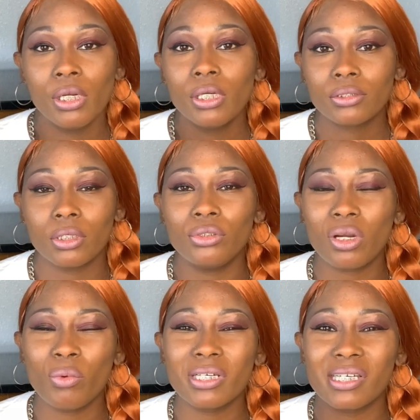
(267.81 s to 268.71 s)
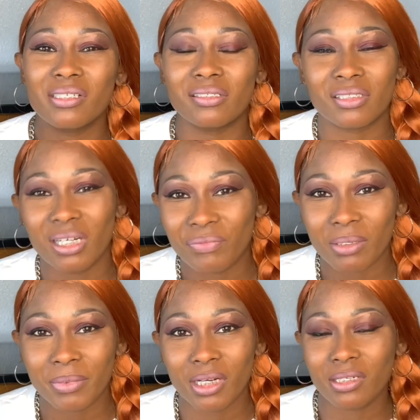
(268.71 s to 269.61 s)
So you don't want to get your stuff
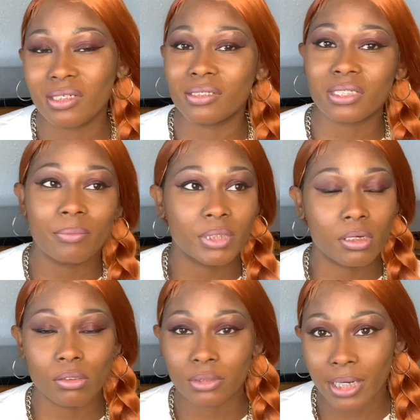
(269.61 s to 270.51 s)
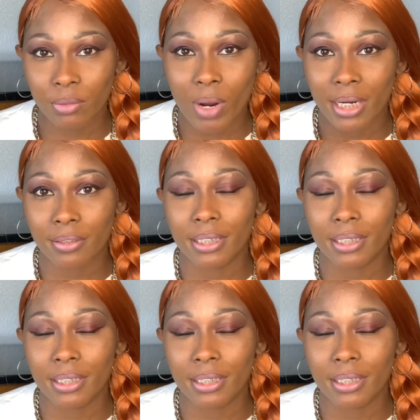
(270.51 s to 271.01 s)
up there and then something goes haywire